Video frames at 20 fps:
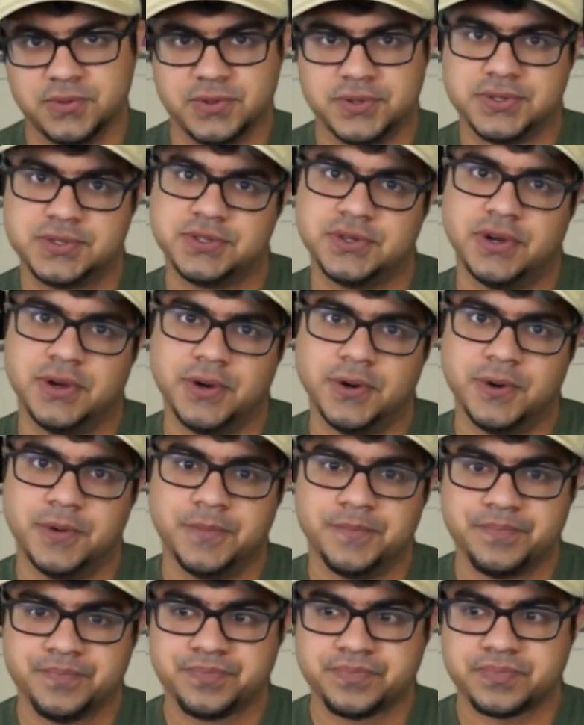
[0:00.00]
show,
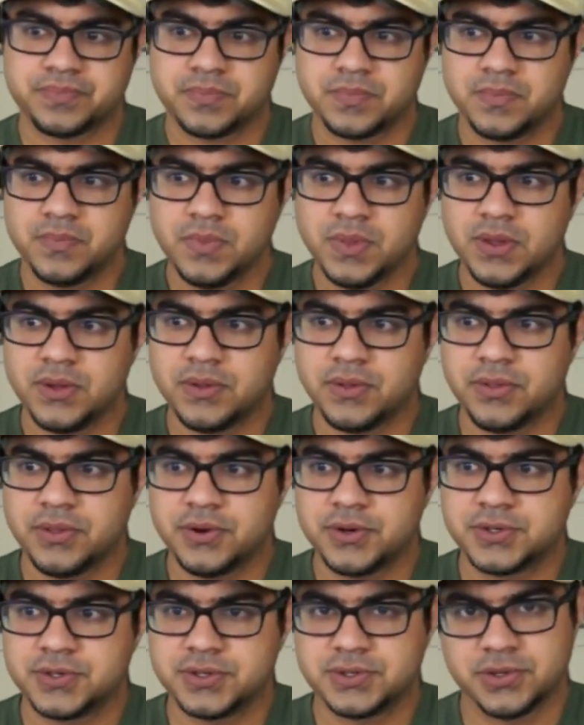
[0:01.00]

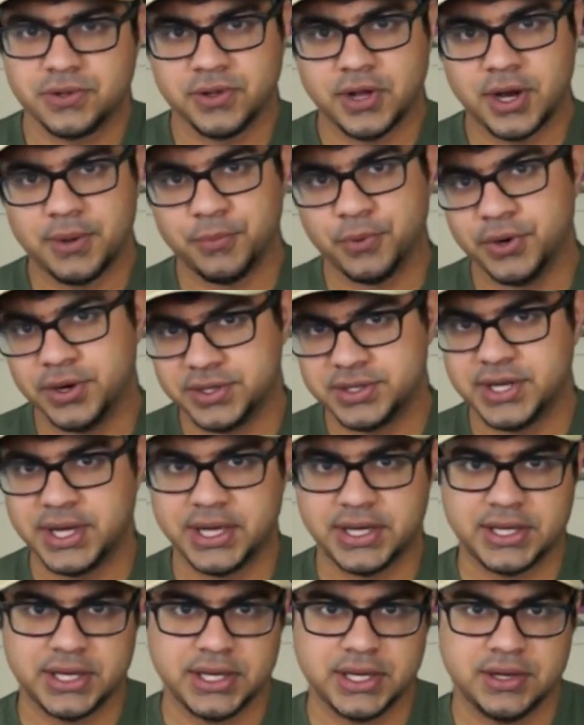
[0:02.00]
there's just a lot more to
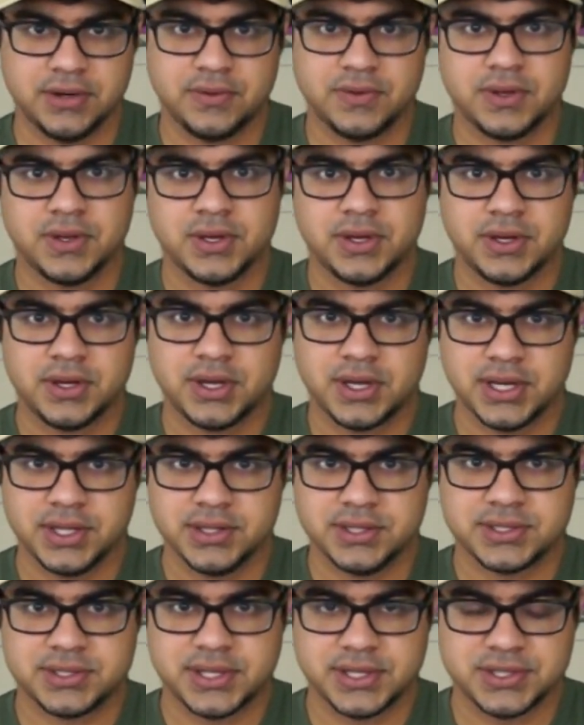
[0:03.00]
take in
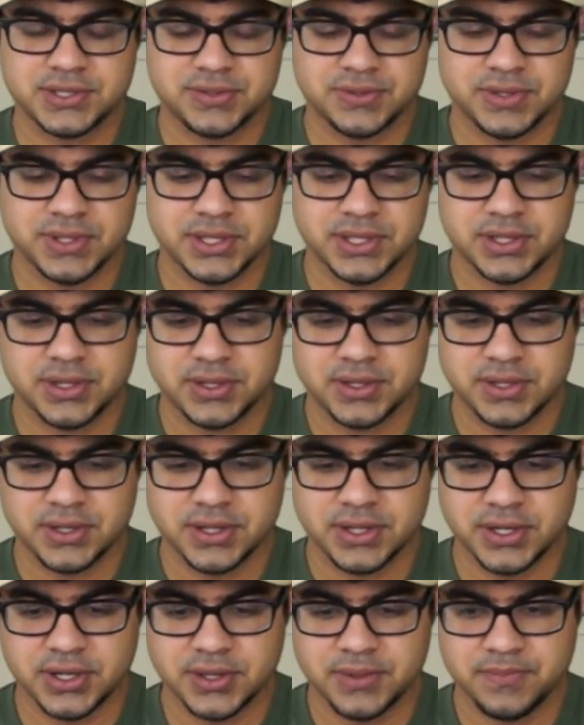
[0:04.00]
the sensory
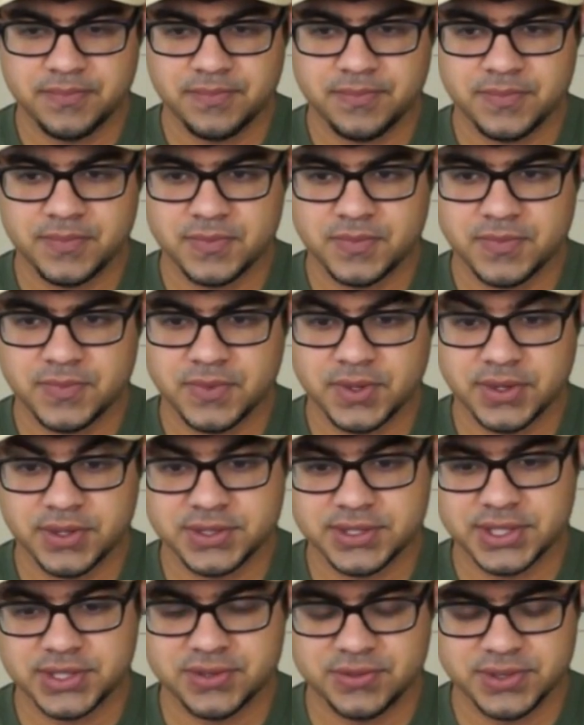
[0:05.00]
on the
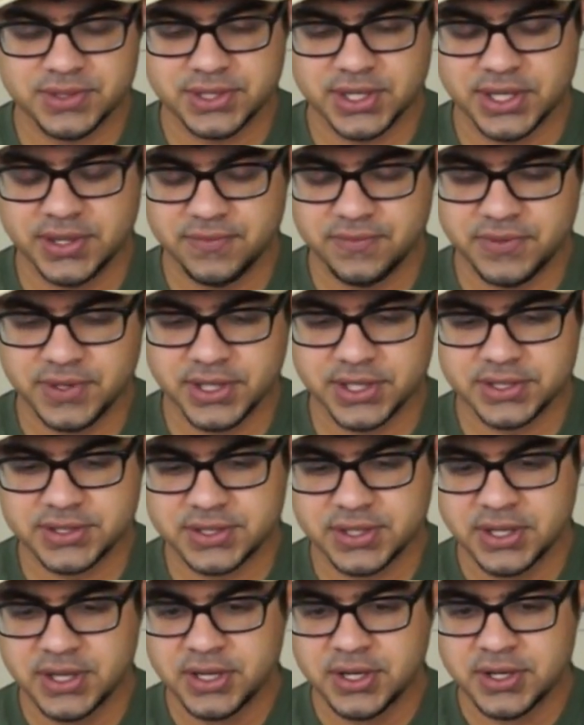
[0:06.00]
sensory side of
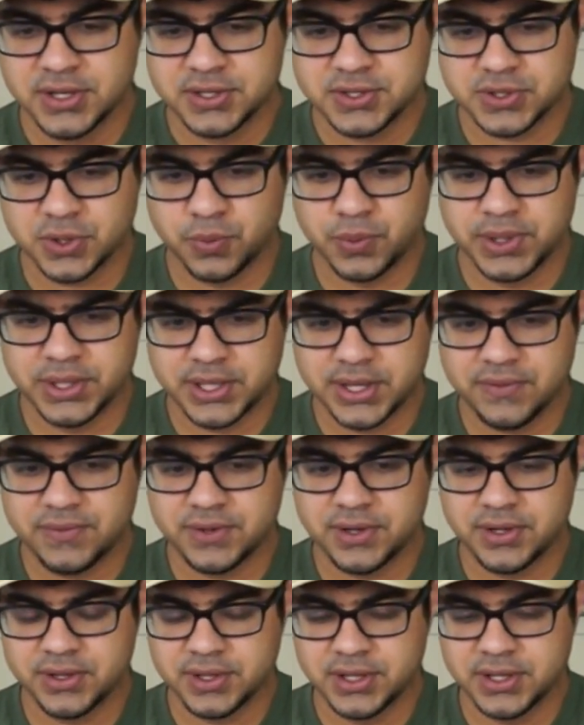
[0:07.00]
things. So we
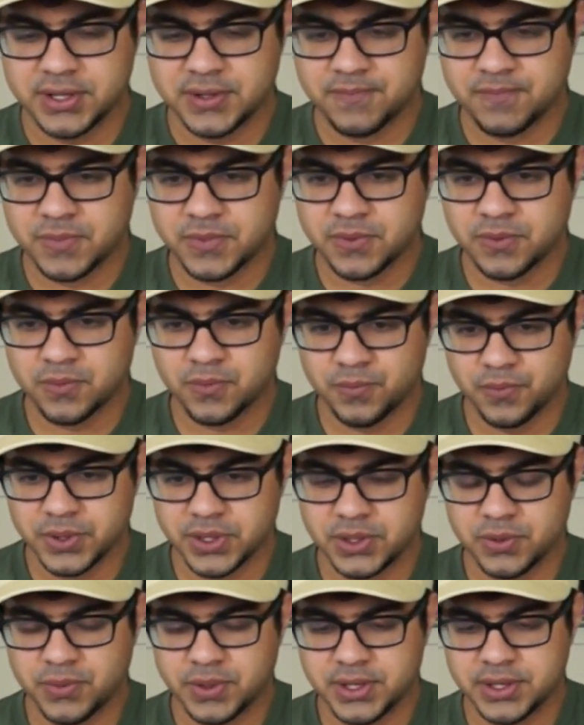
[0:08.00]
definitely
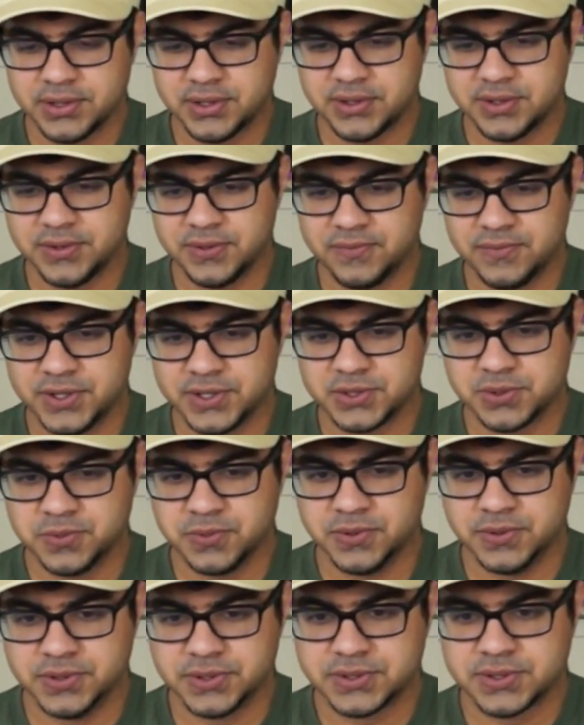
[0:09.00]
really wanted to do
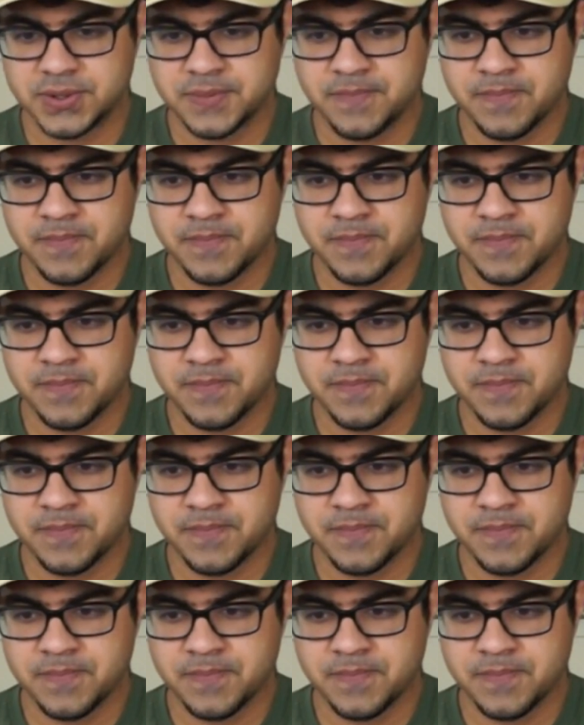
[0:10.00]
visuals.